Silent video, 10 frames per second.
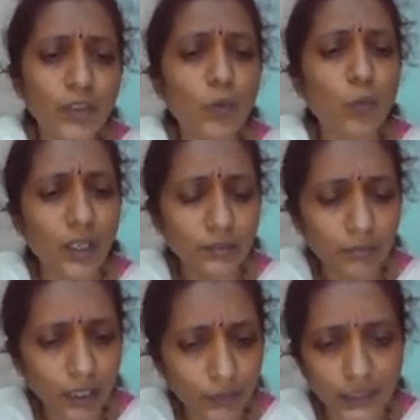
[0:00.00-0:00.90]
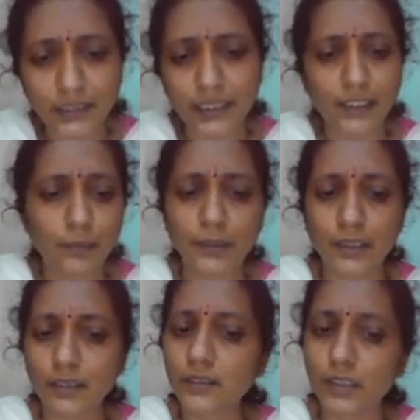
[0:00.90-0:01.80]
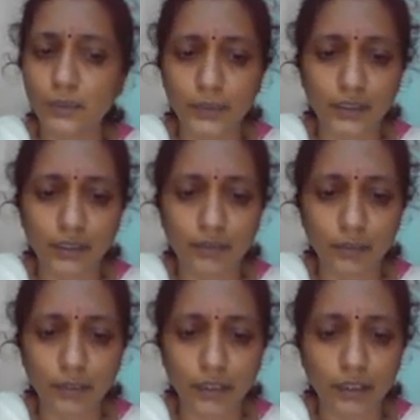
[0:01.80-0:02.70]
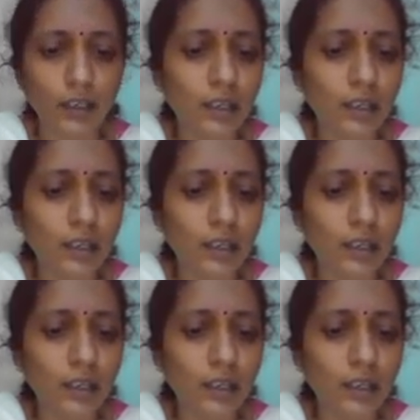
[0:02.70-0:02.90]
1 by 1 centimeter chip is available there,